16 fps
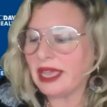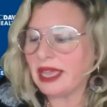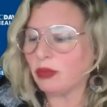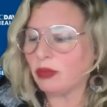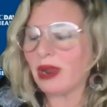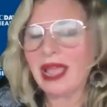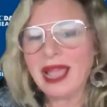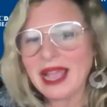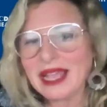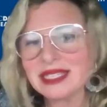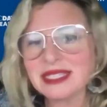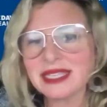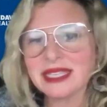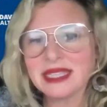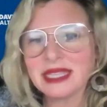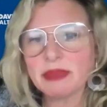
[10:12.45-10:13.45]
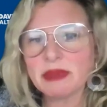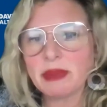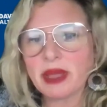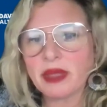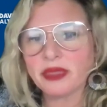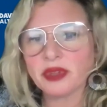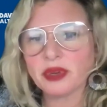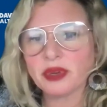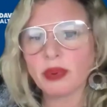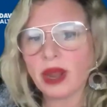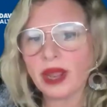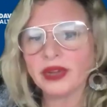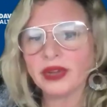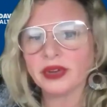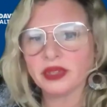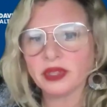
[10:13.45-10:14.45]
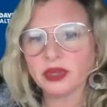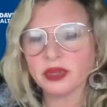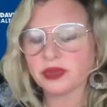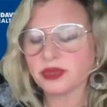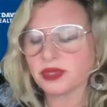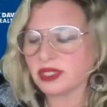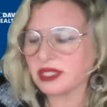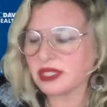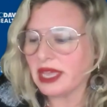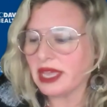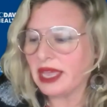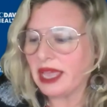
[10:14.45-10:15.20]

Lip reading: and we're asking them about their prior use.